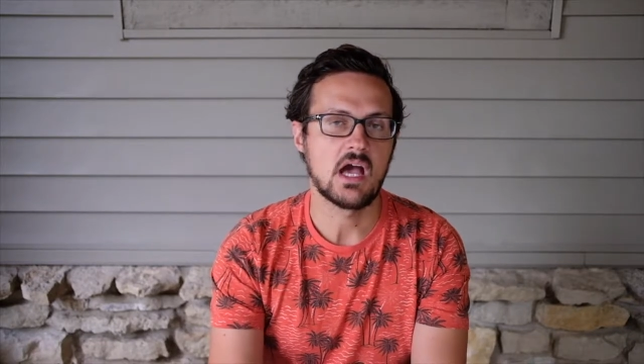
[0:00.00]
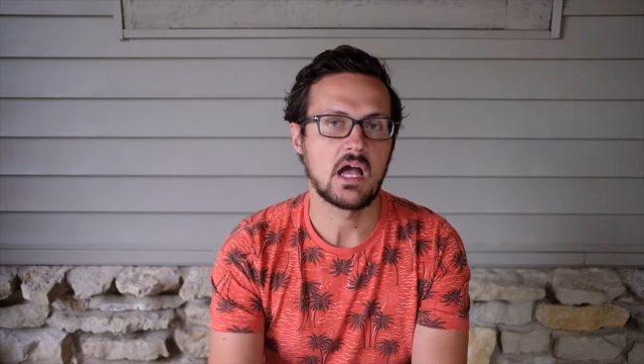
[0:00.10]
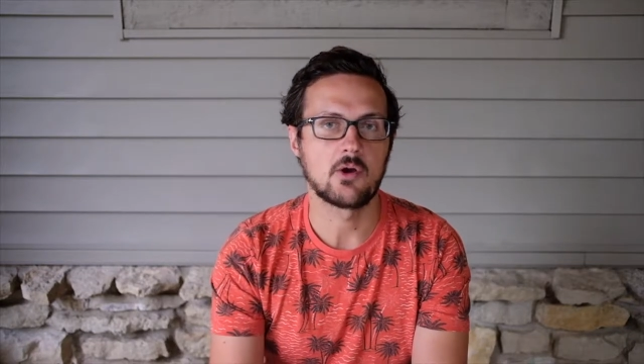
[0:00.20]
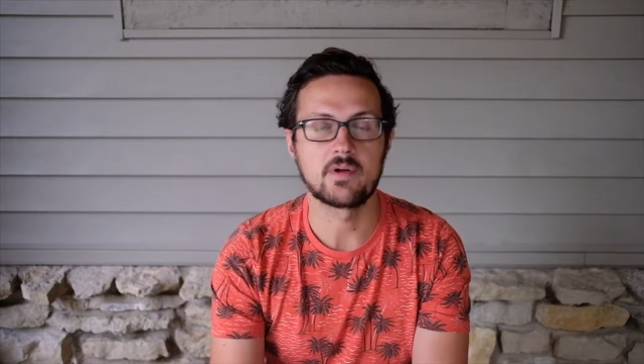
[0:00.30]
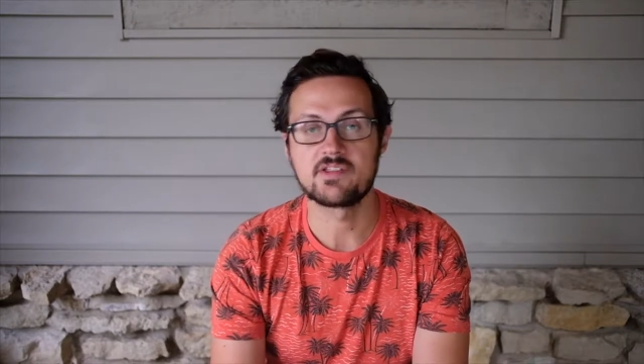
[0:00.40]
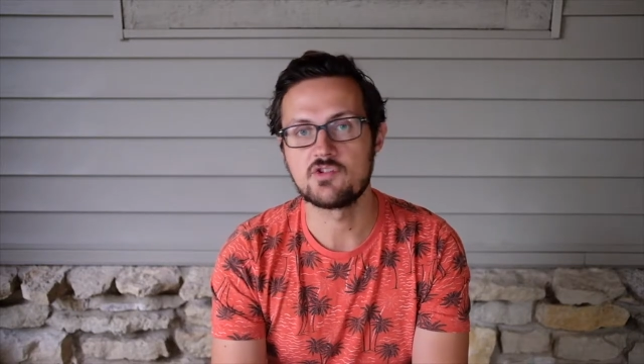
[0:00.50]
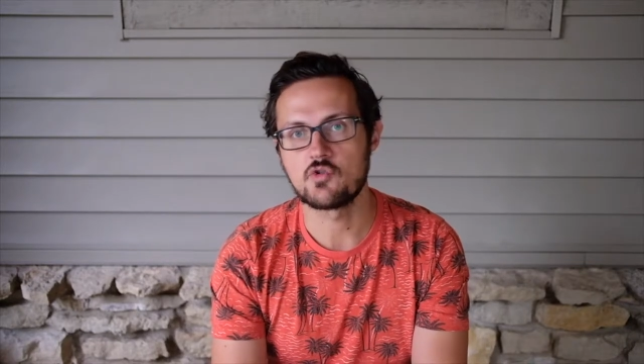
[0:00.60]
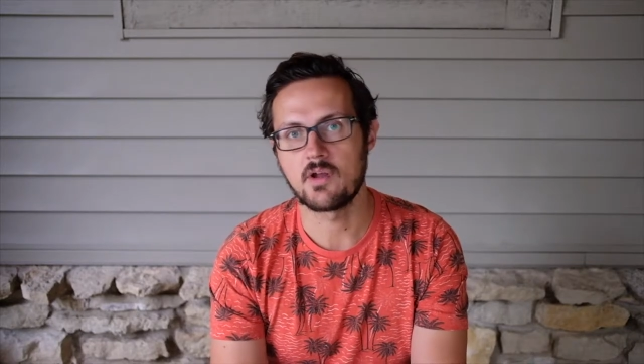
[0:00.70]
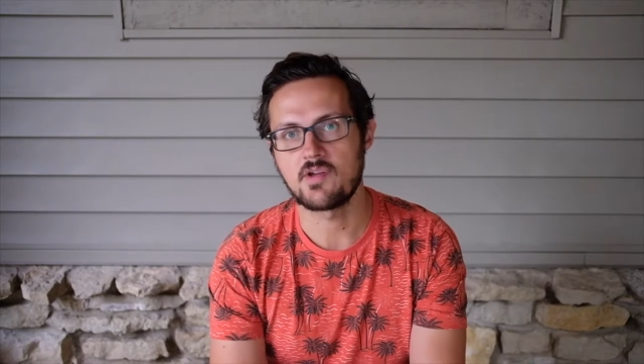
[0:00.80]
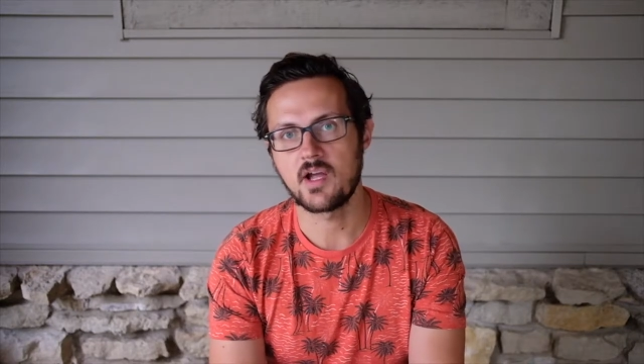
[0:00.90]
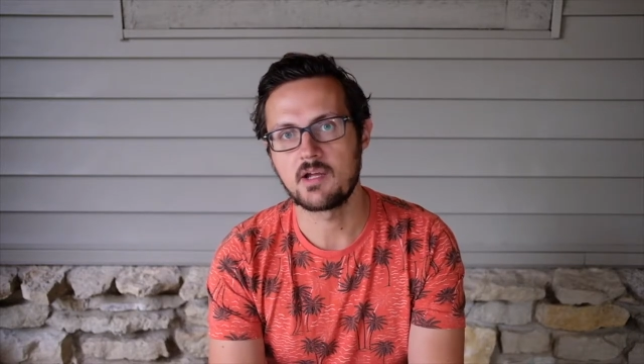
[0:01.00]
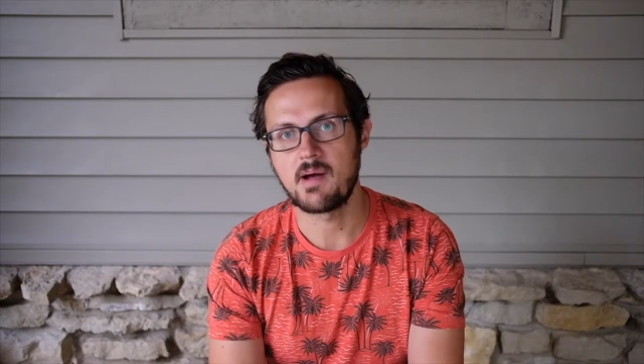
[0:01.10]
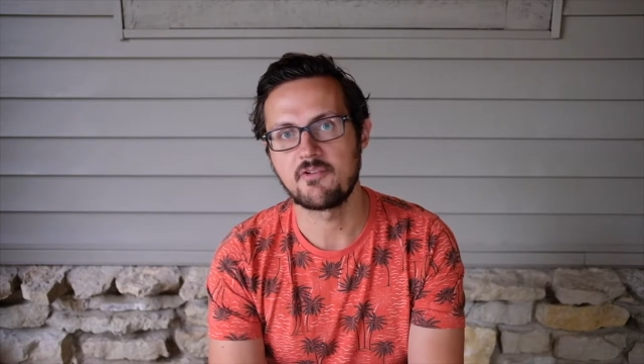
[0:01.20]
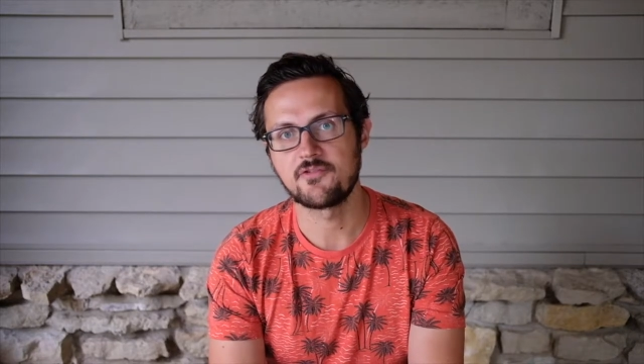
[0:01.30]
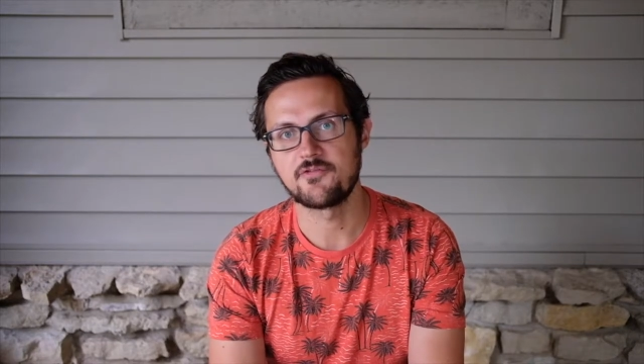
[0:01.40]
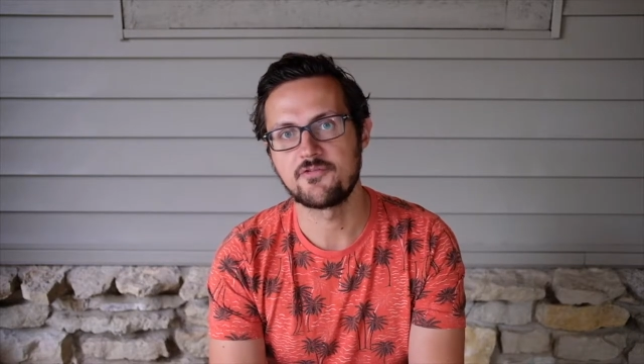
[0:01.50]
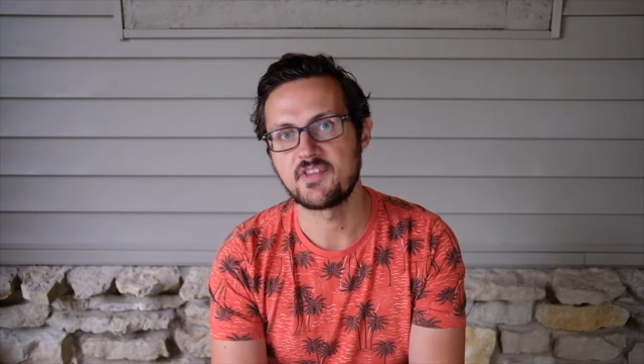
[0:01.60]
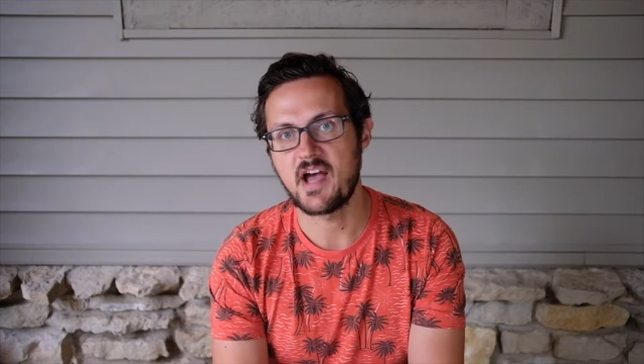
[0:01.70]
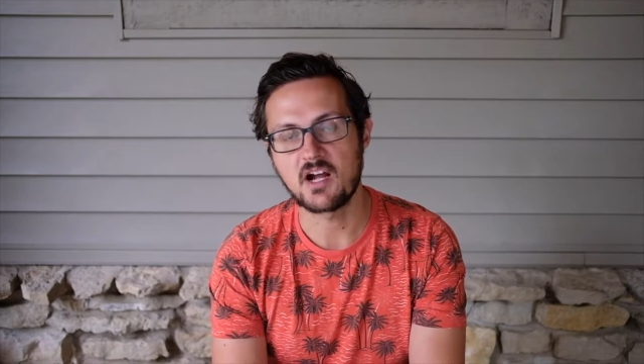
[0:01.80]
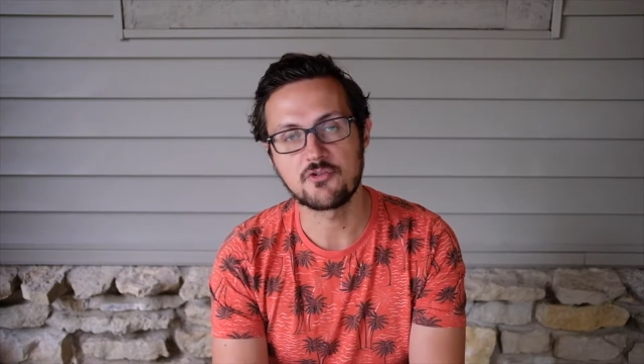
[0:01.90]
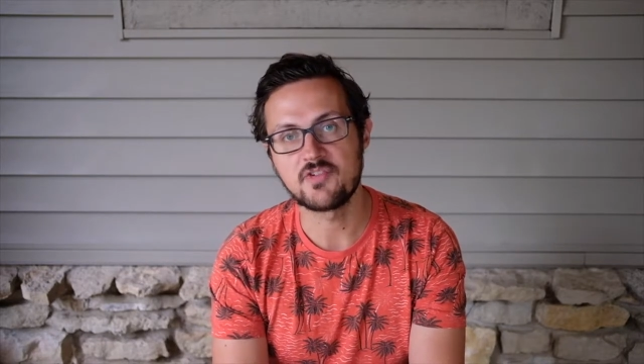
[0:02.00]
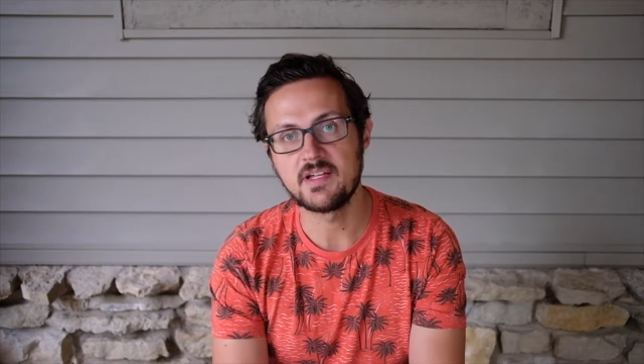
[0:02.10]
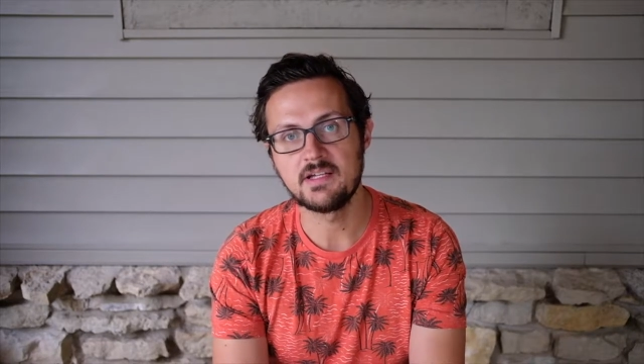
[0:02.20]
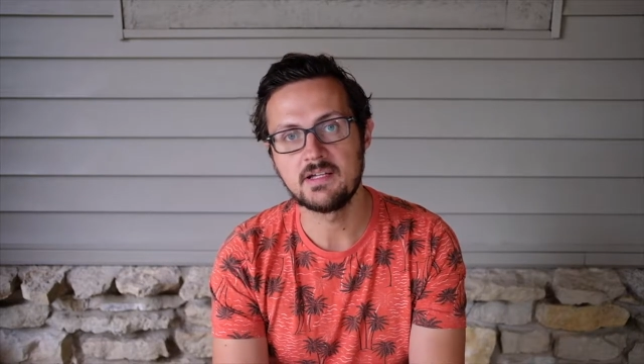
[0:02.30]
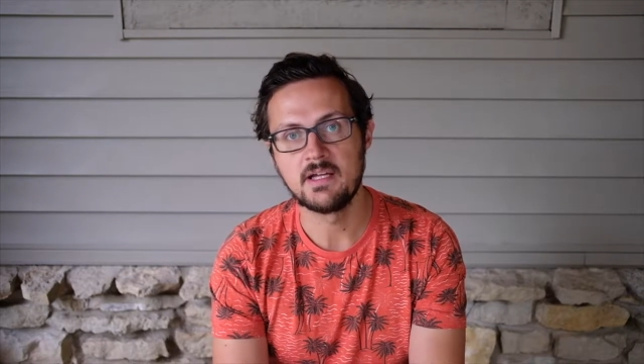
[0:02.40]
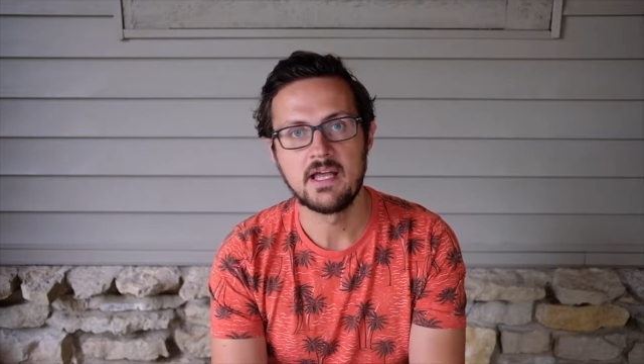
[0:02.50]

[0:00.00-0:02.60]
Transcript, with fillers: I always enjoy talking about photography,